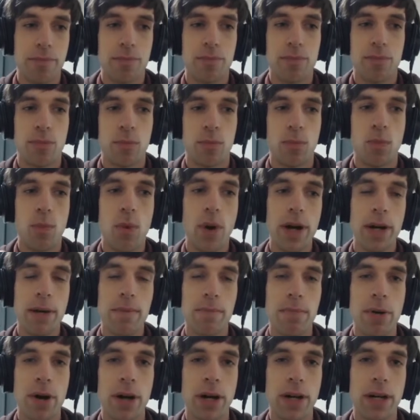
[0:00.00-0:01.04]

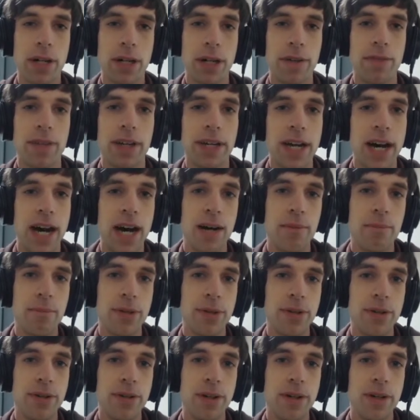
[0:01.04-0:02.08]
what part of the
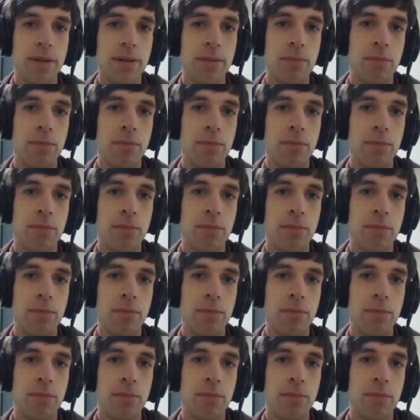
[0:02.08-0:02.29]
combo